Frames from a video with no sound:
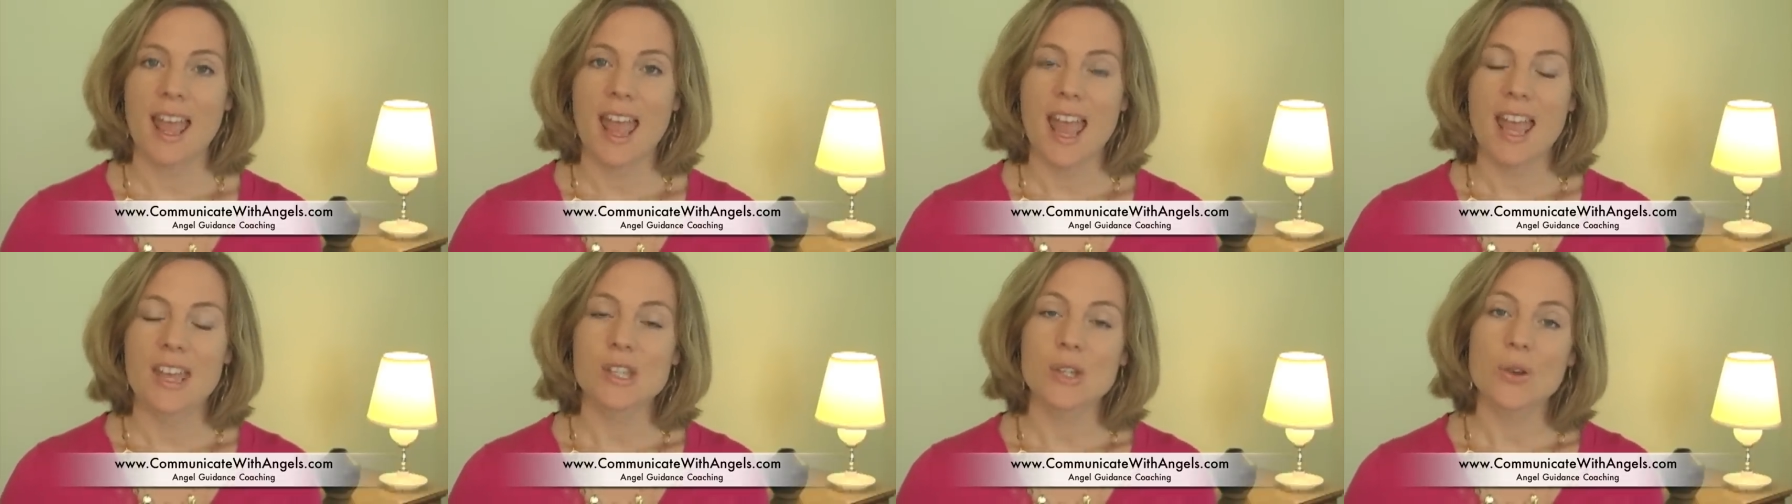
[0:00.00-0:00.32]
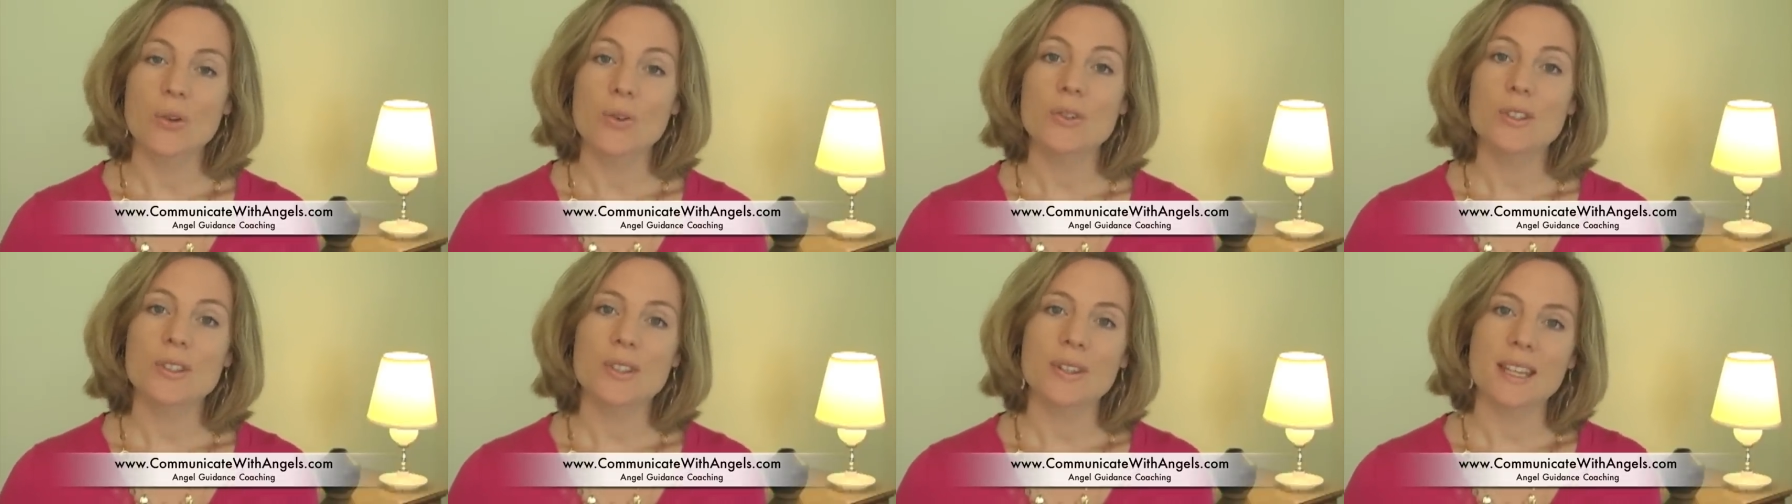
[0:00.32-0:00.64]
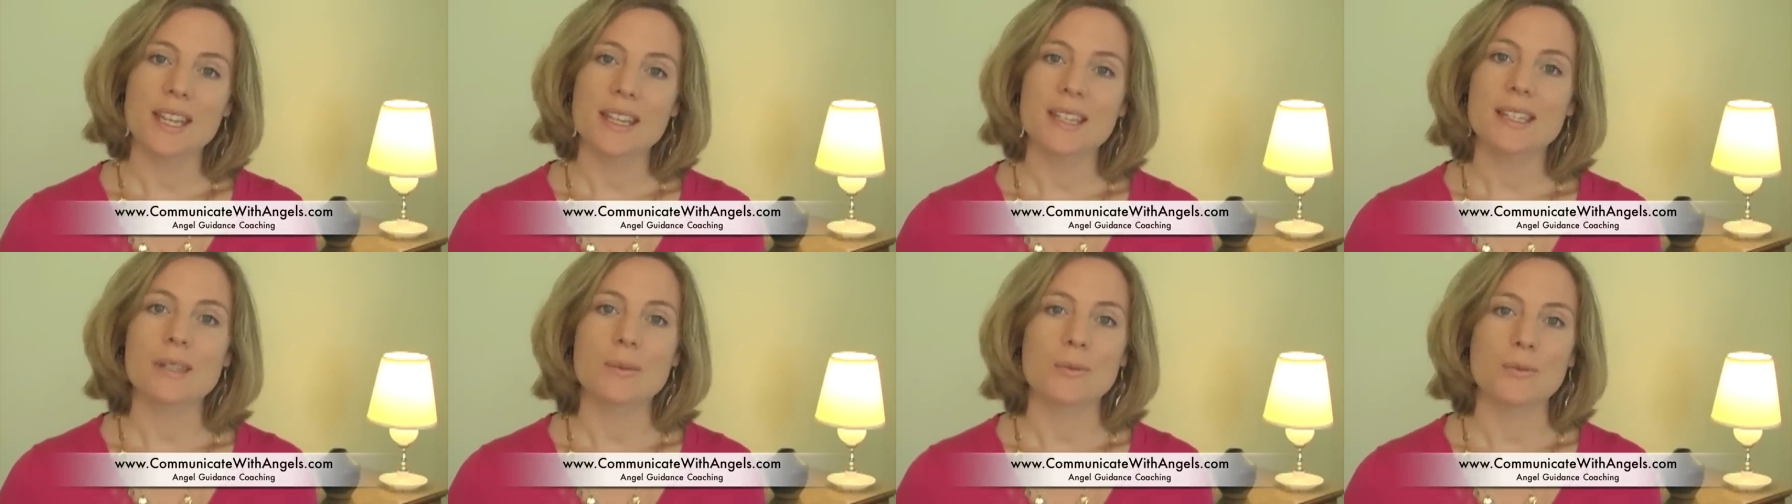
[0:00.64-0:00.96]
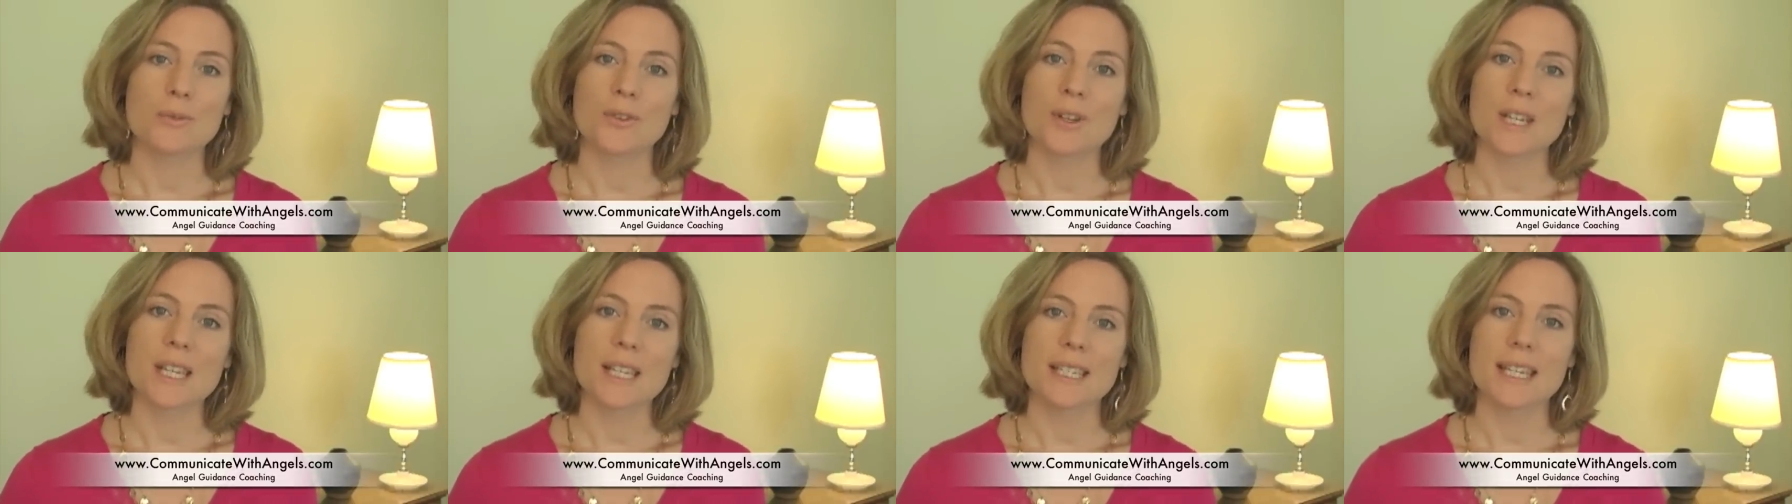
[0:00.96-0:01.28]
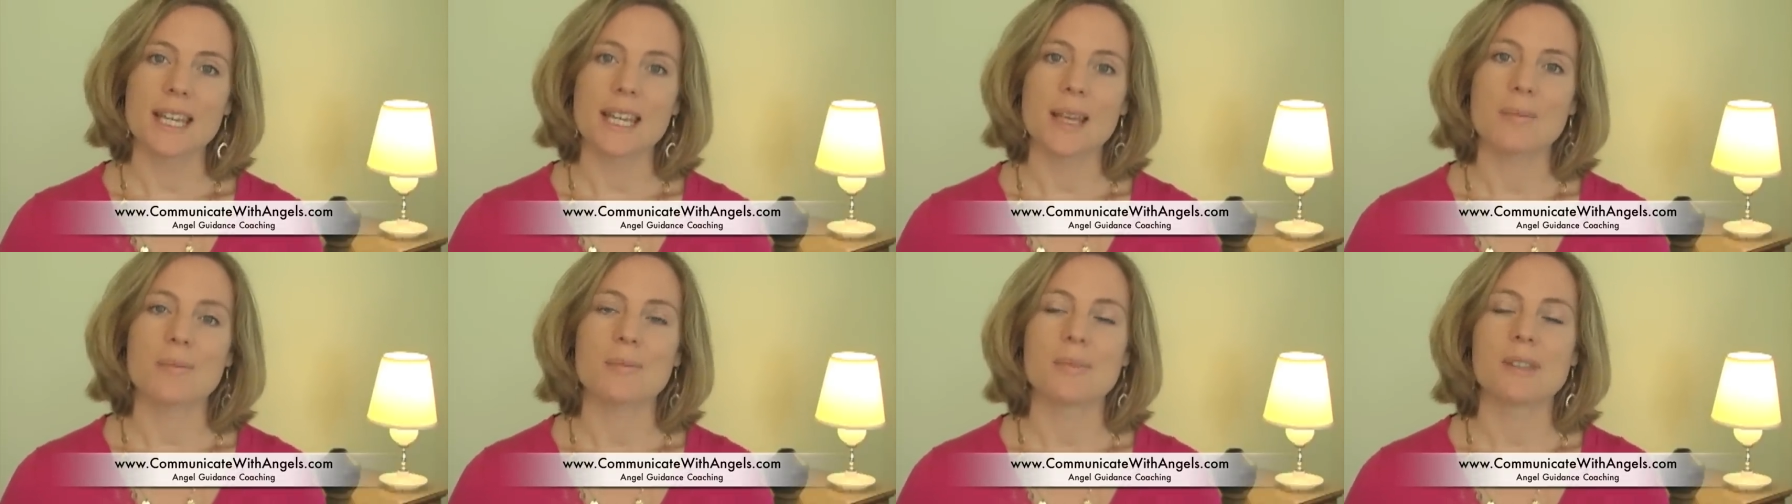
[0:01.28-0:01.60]
and you'll also get some free
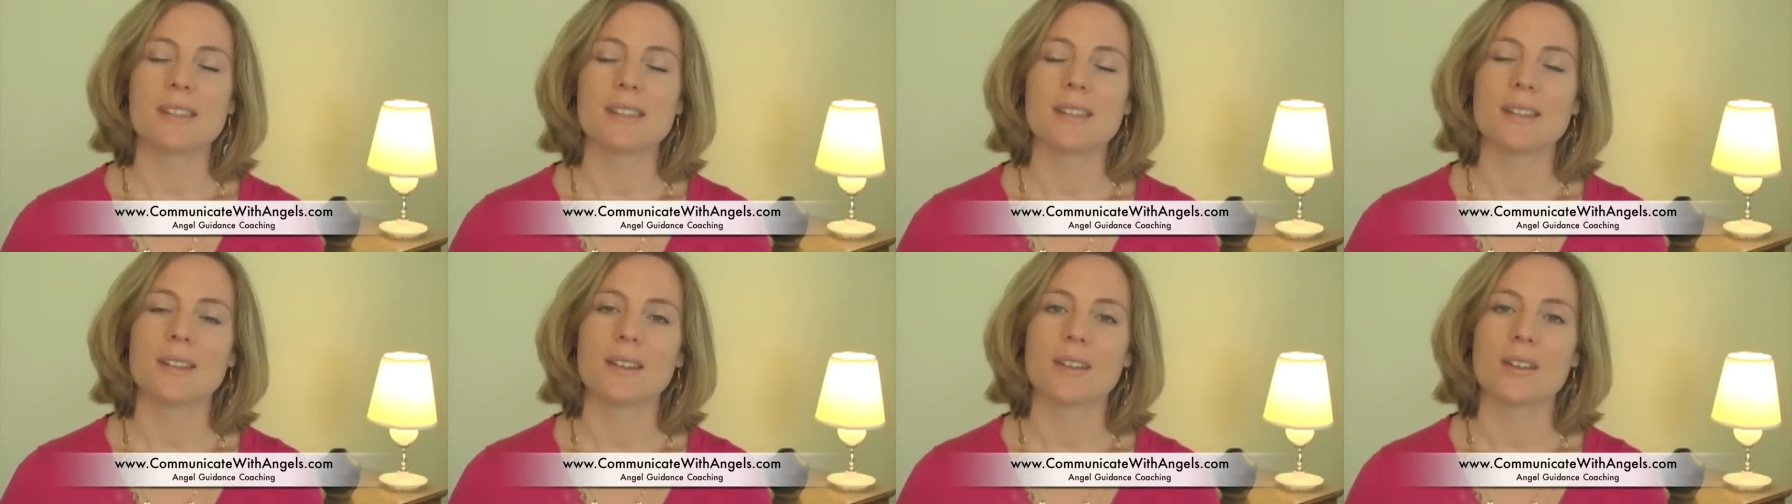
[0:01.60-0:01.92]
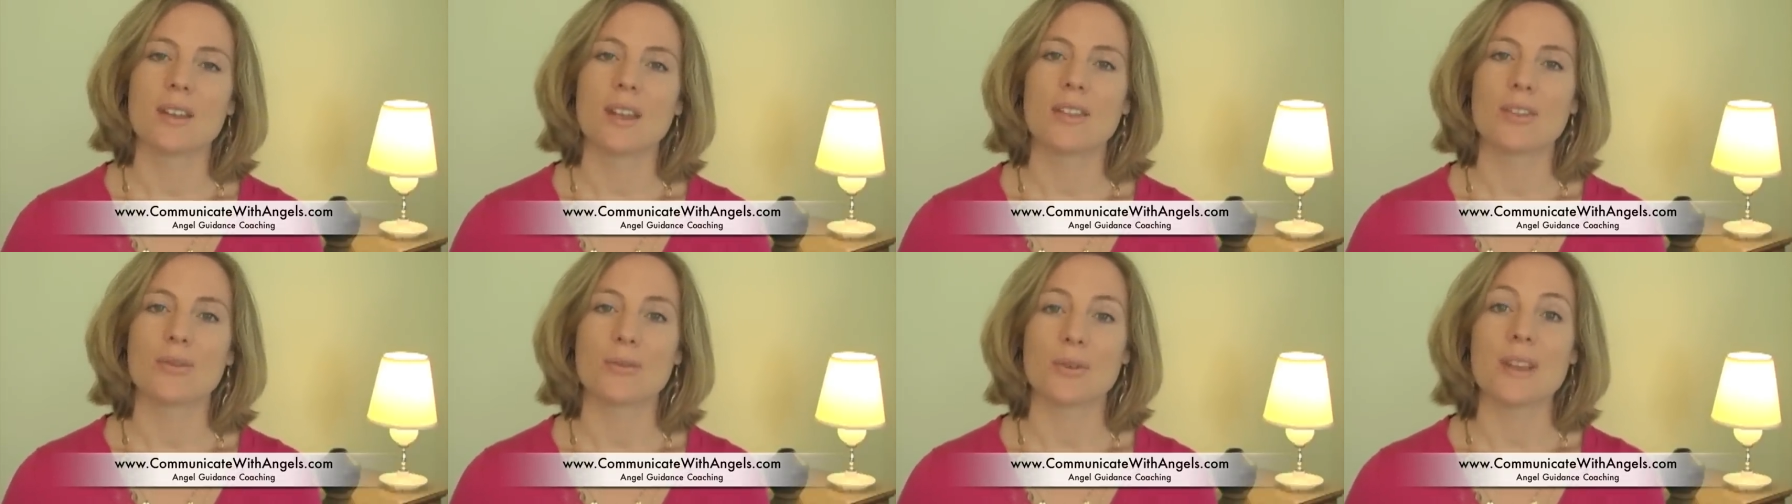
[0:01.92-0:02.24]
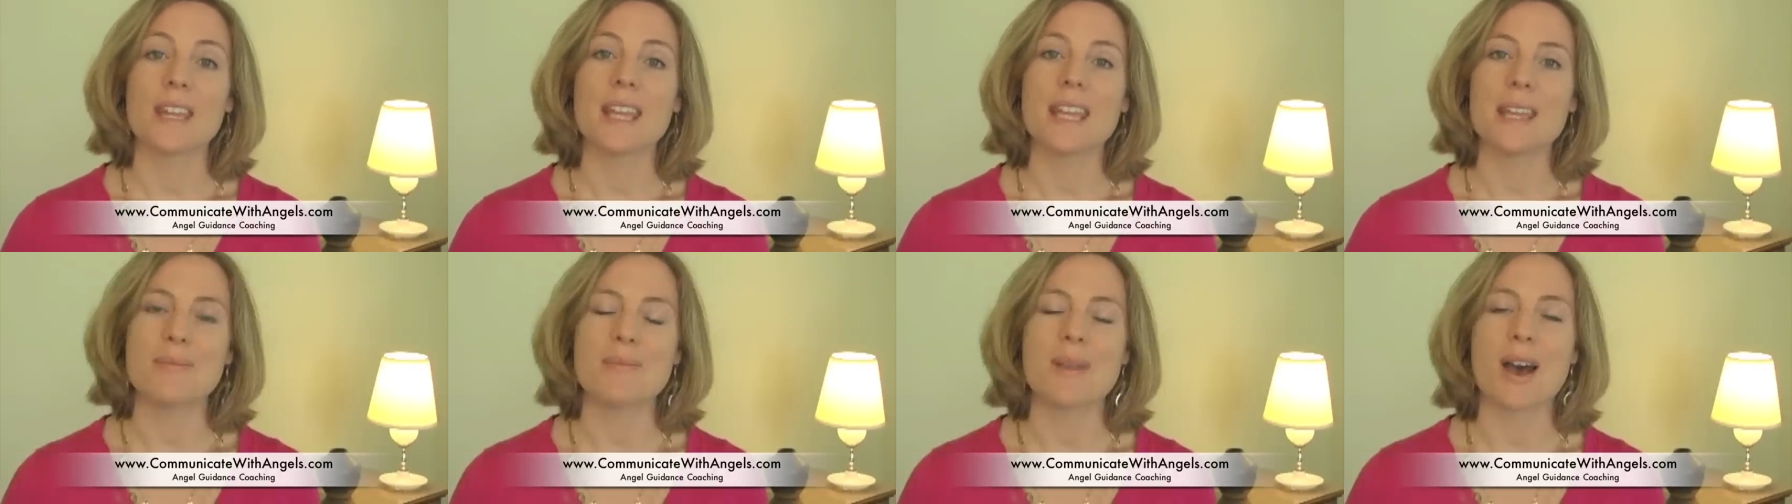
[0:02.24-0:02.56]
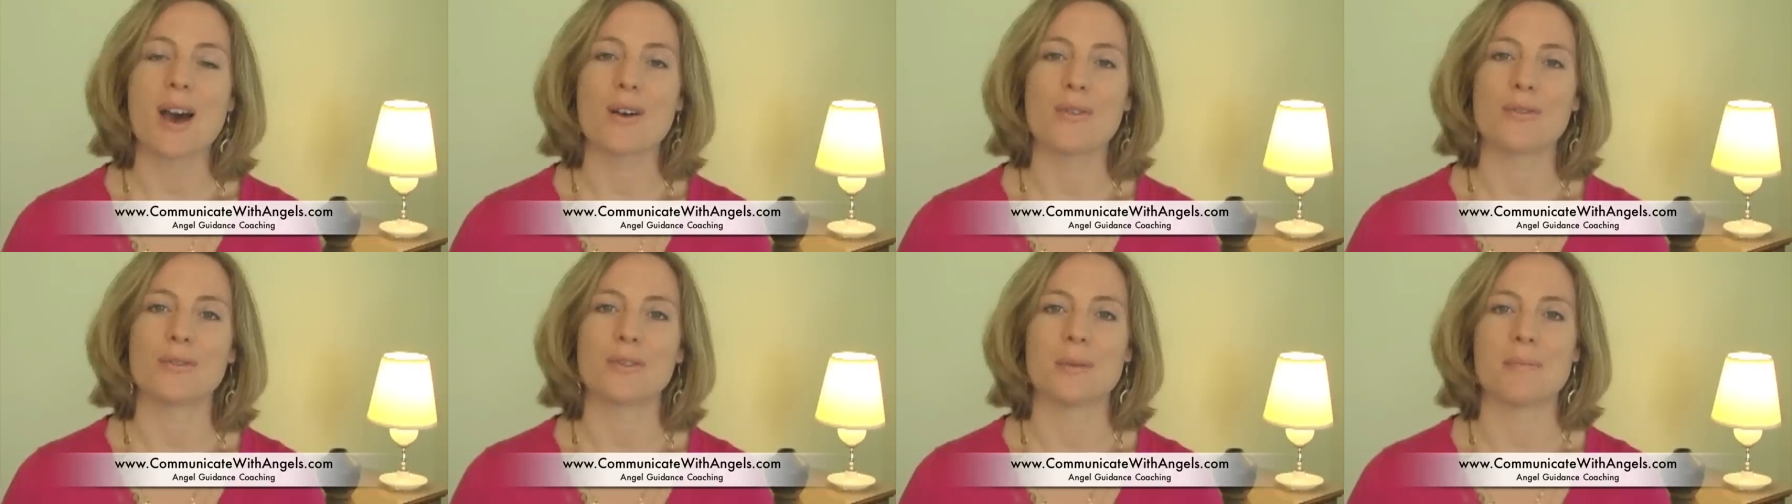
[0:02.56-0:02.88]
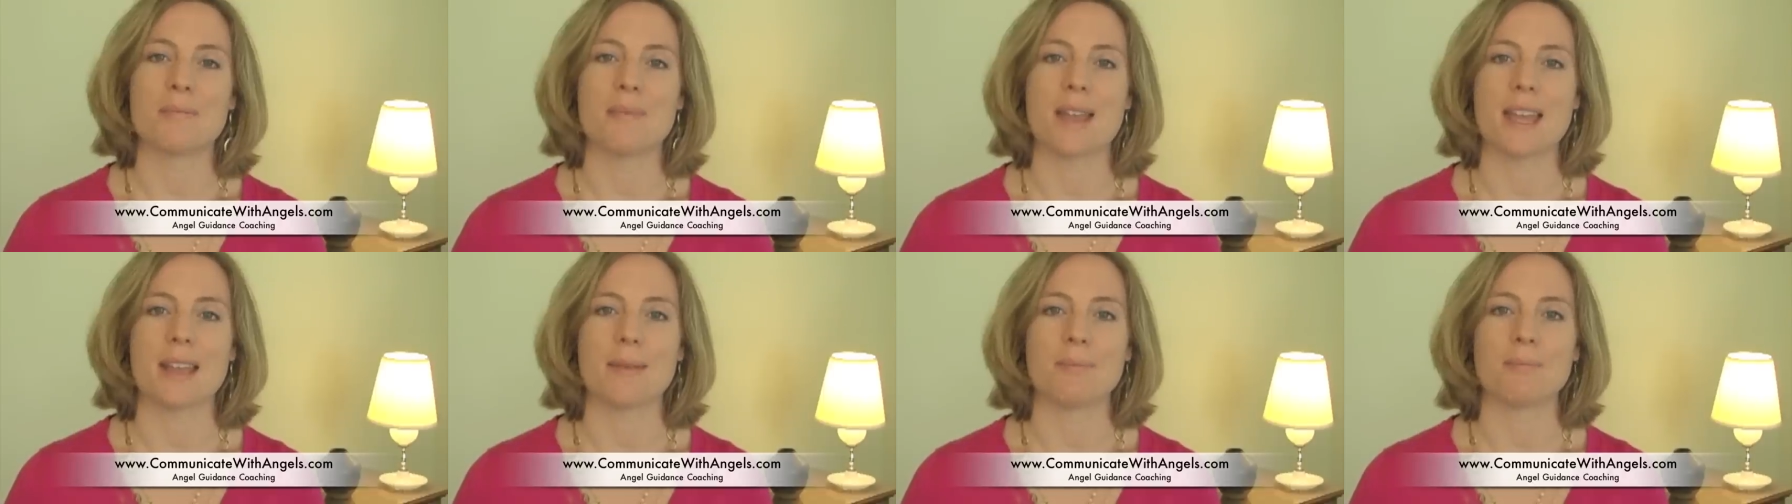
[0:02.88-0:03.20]
tips through email
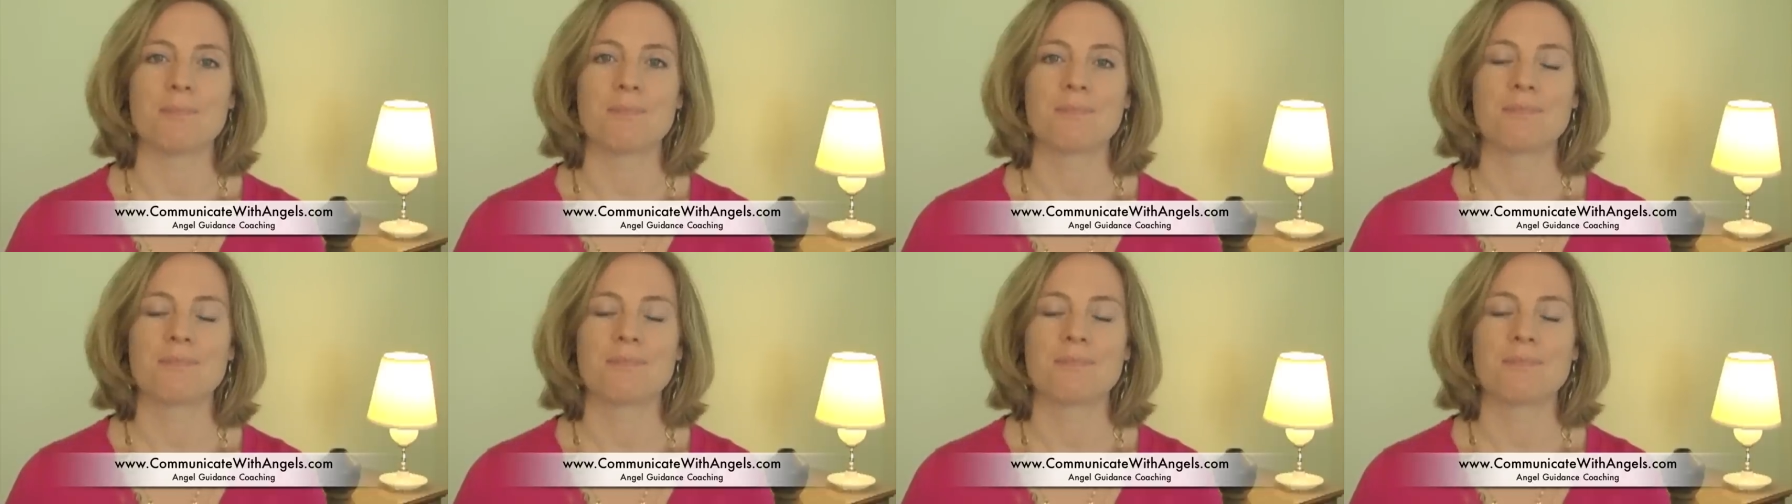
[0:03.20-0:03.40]
from me.